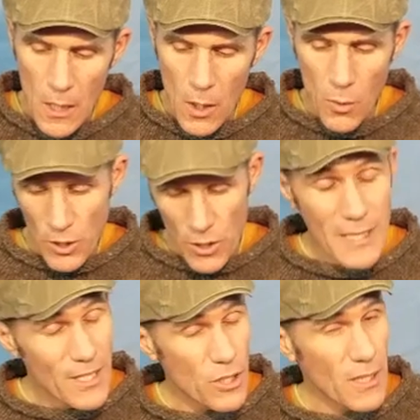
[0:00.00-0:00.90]
which
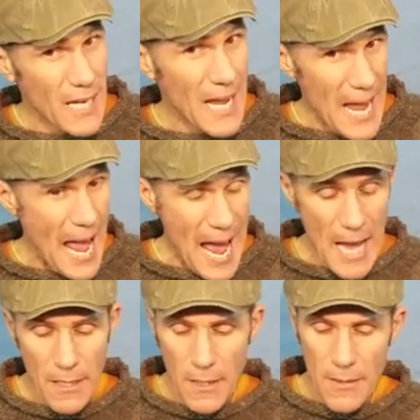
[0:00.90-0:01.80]
initially I
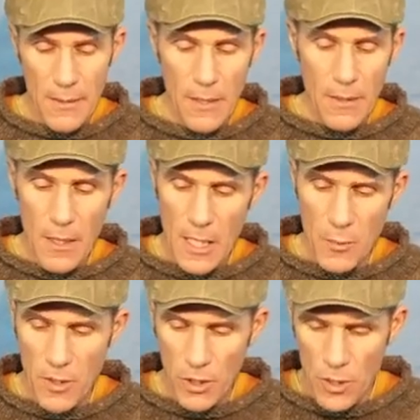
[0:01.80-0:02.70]
had, and then on the last
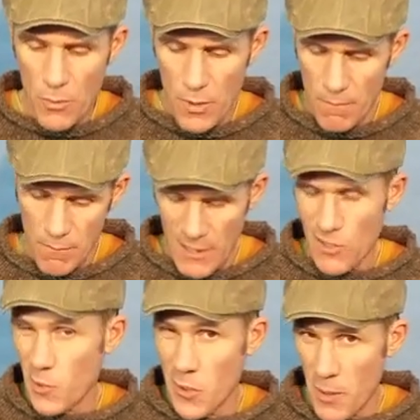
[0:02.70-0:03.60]
production run, they
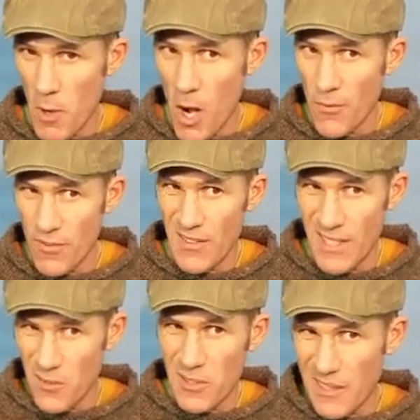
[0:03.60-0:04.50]
squared them off, and then
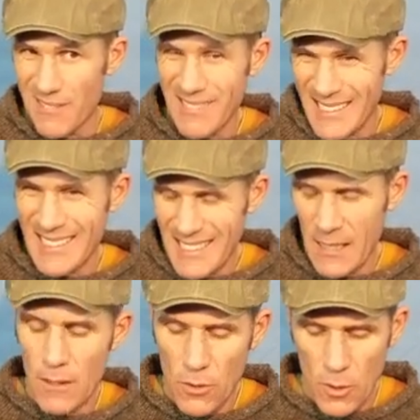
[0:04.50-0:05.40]
it was
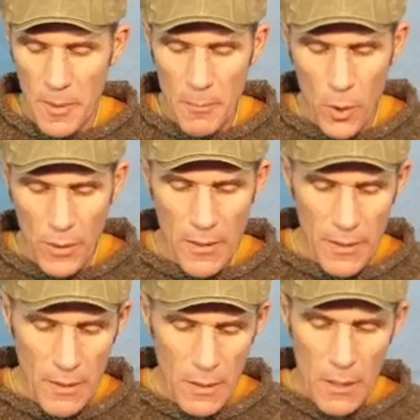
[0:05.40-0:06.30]
a little bit pokey
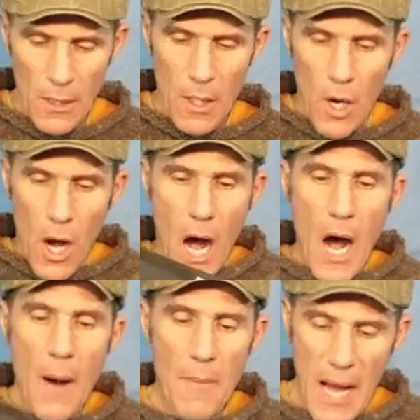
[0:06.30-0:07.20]
there.
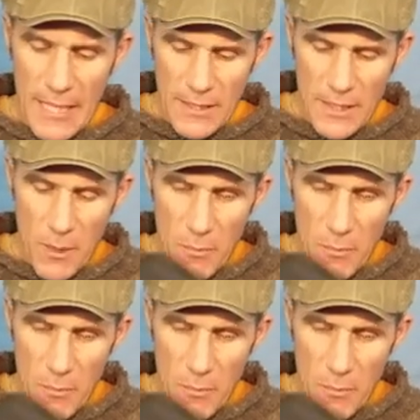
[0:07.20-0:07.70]
I did